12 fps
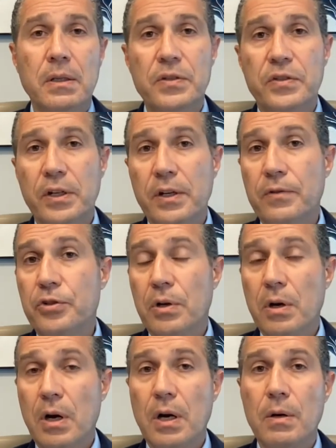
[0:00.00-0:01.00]
the city of
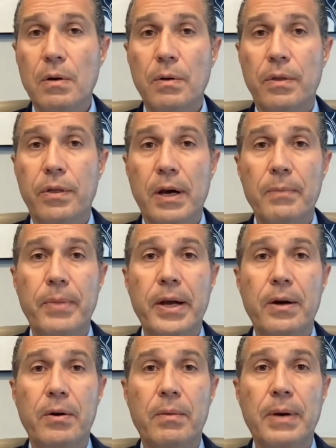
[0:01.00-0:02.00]
Chicago thought
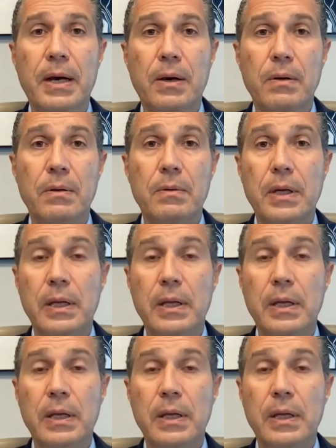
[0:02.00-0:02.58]
better about